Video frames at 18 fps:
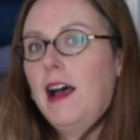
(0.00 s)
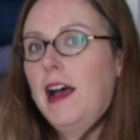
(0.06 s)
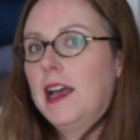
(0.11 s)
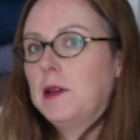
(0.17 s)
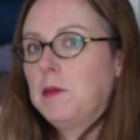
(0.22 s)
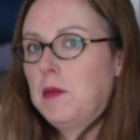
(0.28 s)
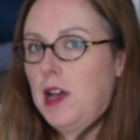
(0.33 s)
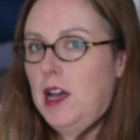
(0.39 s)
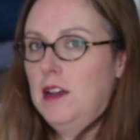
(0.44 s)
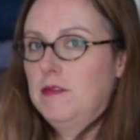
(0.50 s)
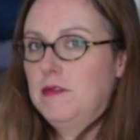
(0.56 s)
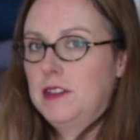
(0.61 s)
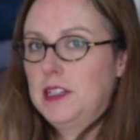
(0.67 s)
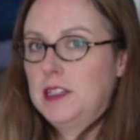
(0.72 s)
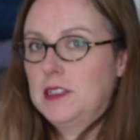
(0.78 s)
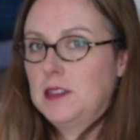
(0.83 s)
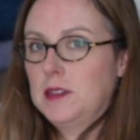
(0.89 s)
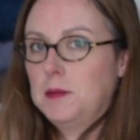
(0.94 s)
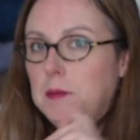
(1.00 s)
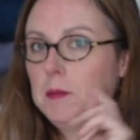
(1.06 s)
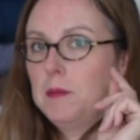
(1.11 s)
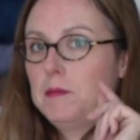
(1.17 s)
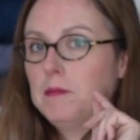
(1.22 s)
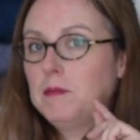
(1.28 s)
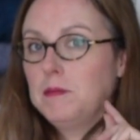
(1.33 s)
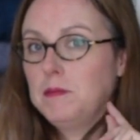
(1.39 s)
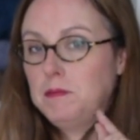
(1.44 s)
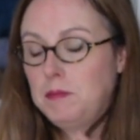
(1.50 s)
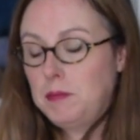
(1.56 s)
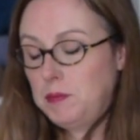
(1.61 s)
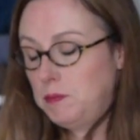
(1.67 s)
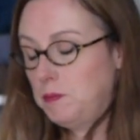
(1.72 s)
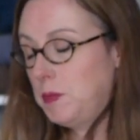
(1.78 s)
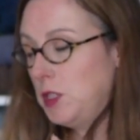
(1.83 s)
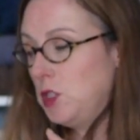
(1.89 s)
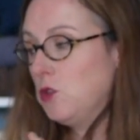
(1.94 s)
I am confident.
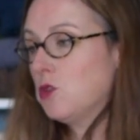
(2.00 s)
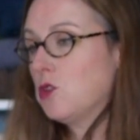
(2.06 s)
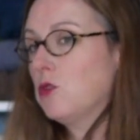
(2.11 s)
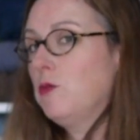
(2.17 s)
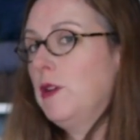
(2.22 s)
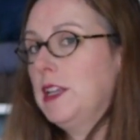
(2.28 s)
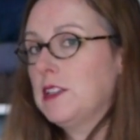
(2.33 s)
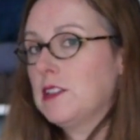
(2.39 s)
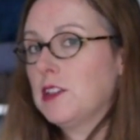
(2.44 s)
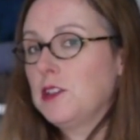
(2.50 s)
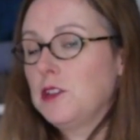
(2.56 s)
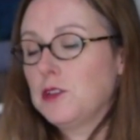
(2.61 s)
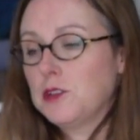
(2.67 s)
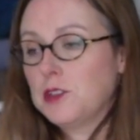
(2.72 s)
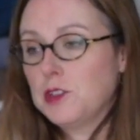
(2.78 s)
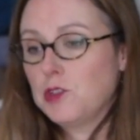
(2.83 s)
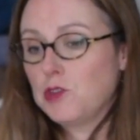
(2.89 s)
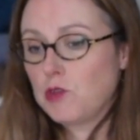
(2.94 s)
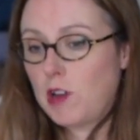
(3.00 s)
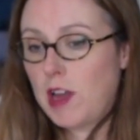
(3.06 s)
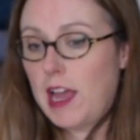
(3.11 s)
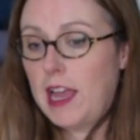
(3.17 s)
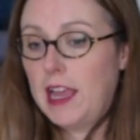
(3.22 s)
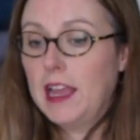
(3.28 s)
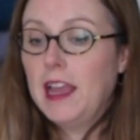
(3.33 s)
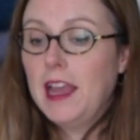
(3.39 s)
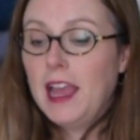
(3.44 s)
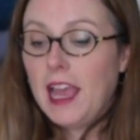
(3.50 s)
But you should wait till yours is dry,